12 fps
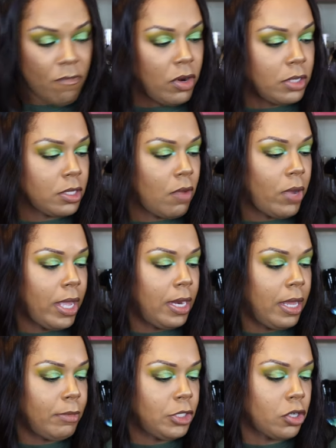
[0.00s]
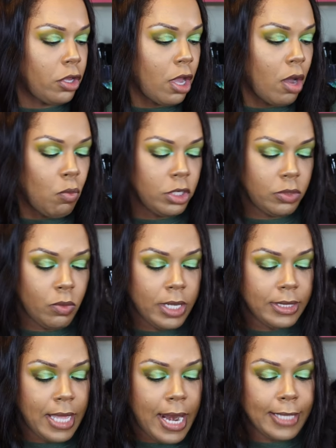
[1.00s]
First off, wait, let me show y'all which
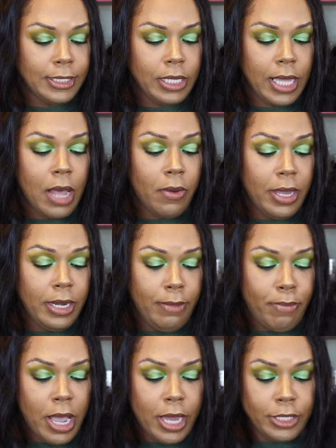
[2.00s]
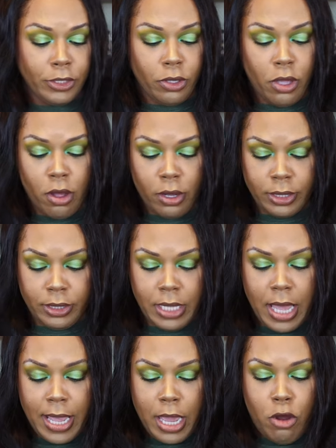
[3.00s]
ones that I took out and depotted so y'all can
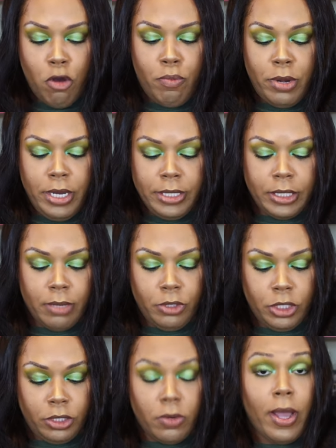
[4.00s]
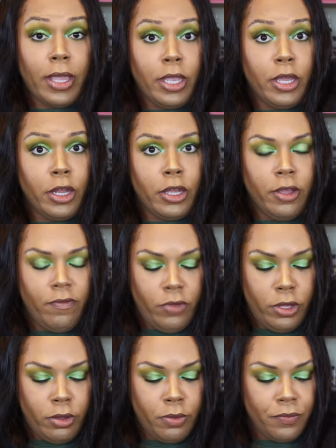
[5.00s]
see. I gotta open this up just so I can get a good
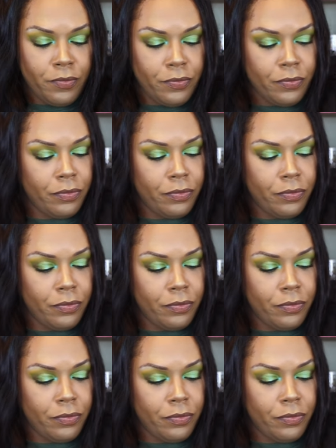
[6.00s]
view.